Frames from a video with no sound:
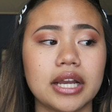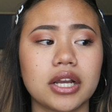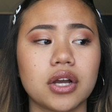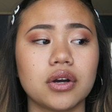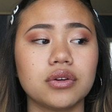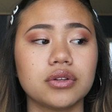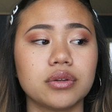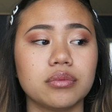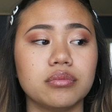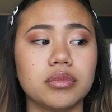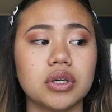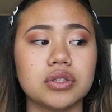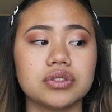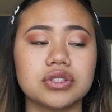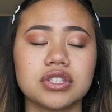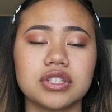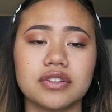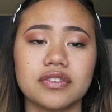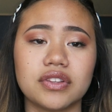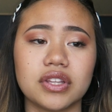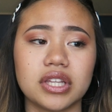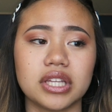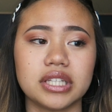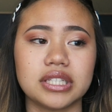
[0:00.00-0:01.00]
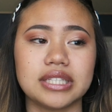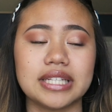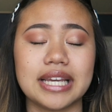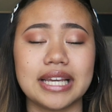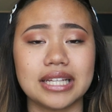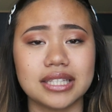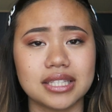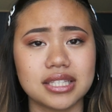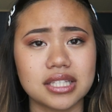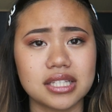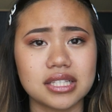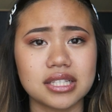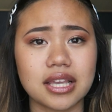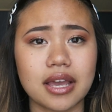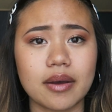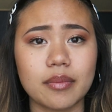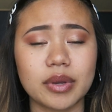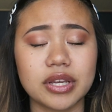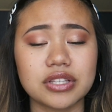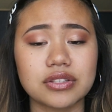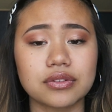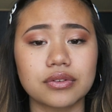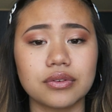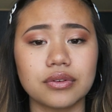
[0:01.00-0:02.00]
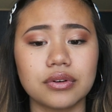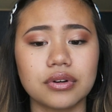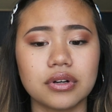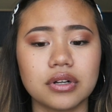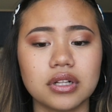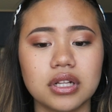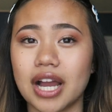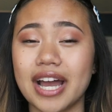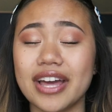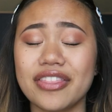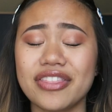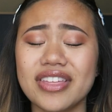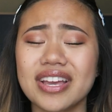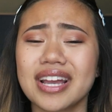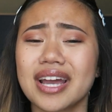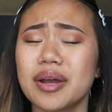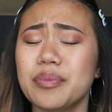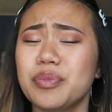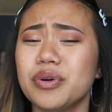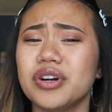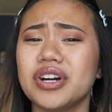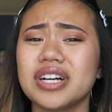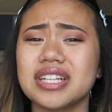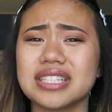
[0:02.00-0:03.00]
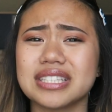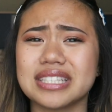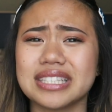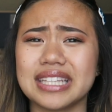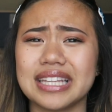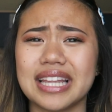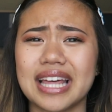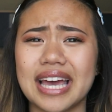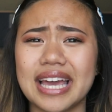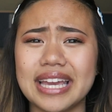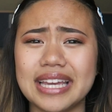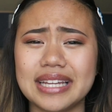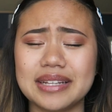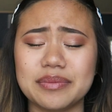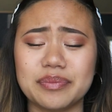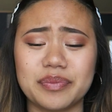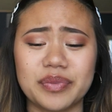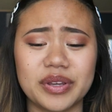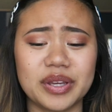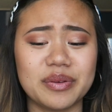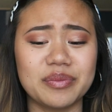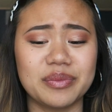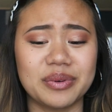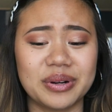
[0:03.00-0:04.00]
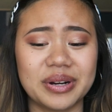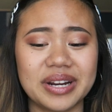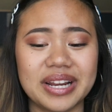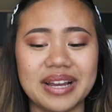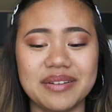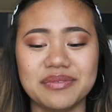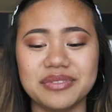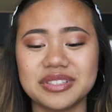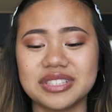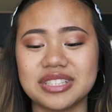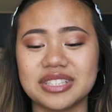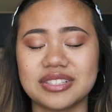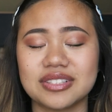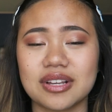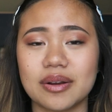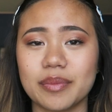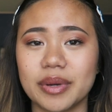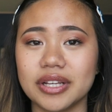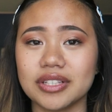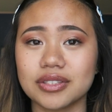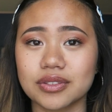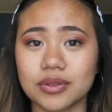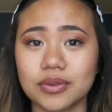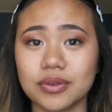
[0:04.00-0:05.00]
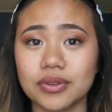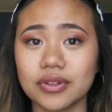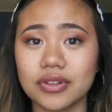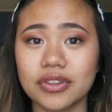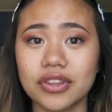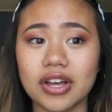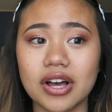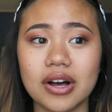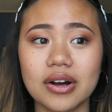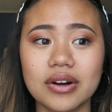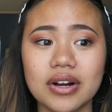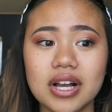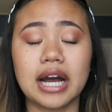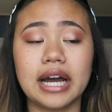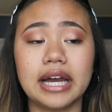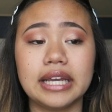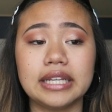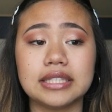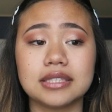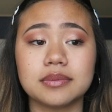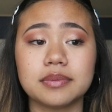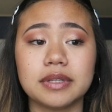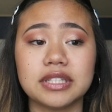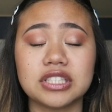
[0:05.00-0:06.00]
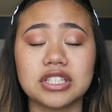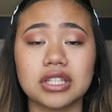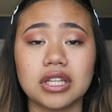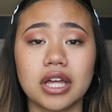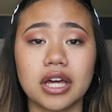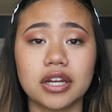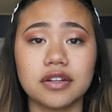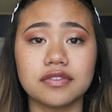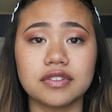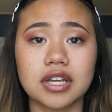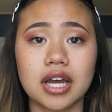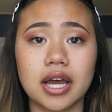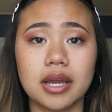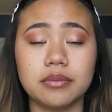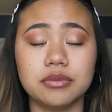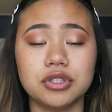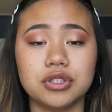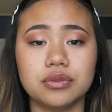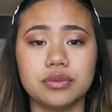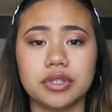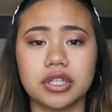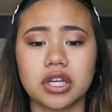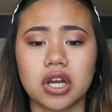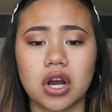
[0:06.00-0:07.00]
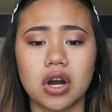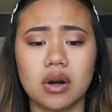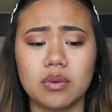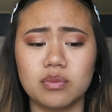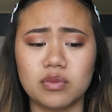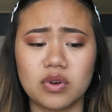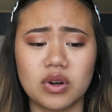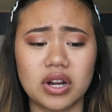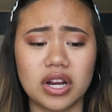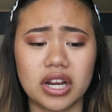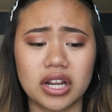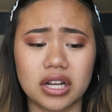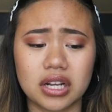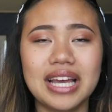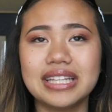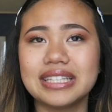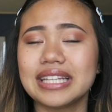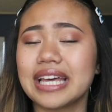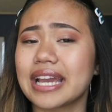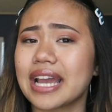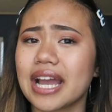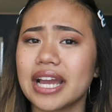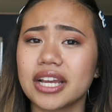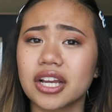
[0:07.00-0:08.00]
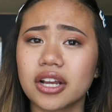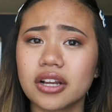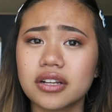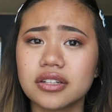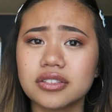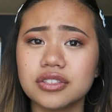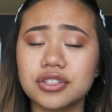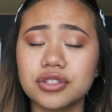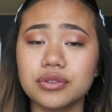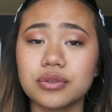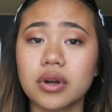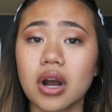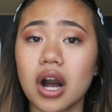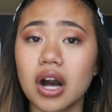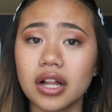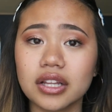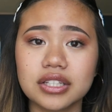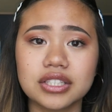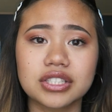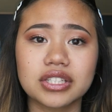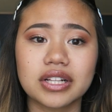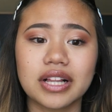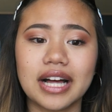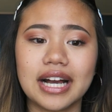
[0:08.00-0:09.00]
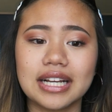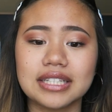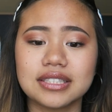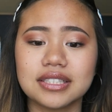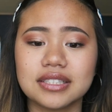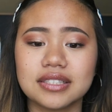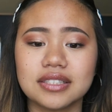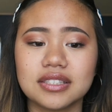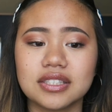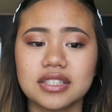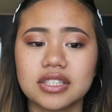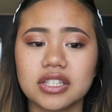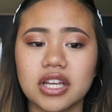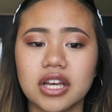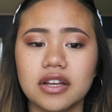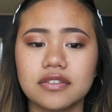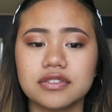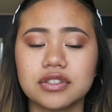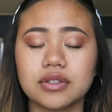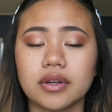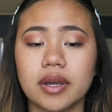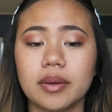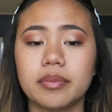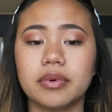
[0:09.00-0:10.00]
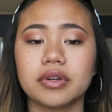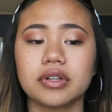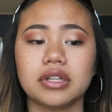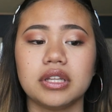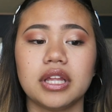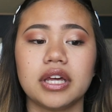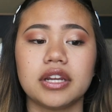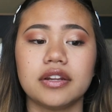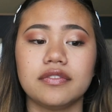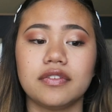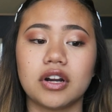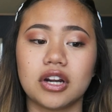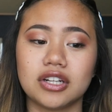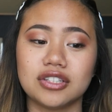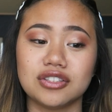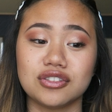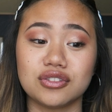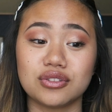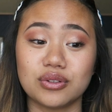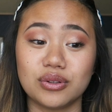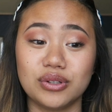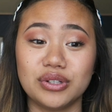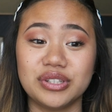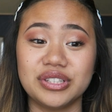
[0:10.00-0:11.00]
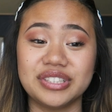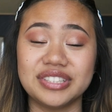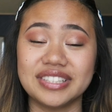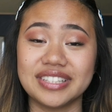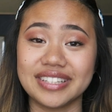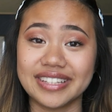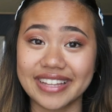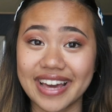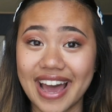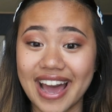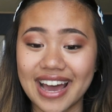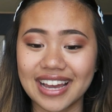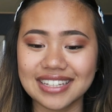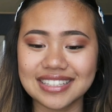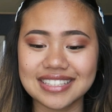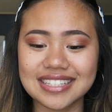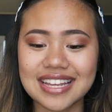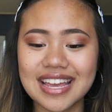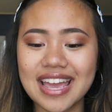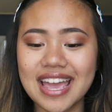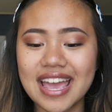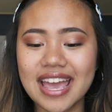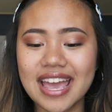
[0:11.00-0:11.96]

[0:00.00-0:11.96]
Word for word: I go to most of the dances at my school. I think I put a slight bit more emphasis on my school though. I spend a lot of time doing homework and like I do college classes and stuff so I put a lot of heart and soul into that